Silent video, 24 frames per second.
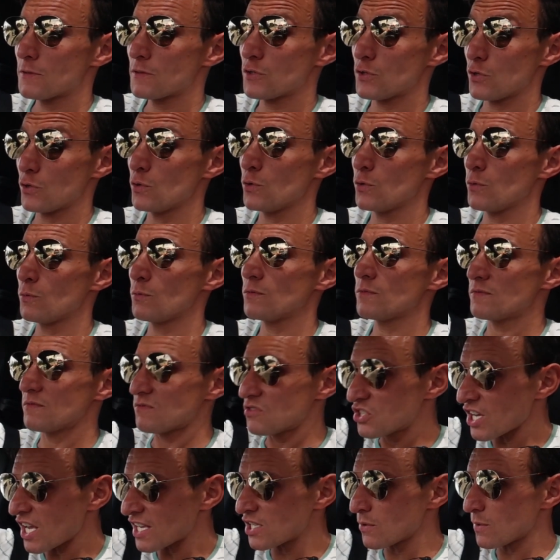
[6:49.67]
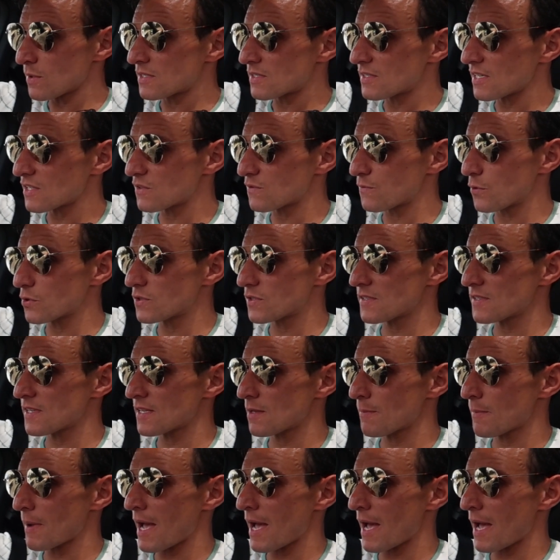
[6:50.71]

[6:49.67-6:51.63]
2 genuine 6-footers in the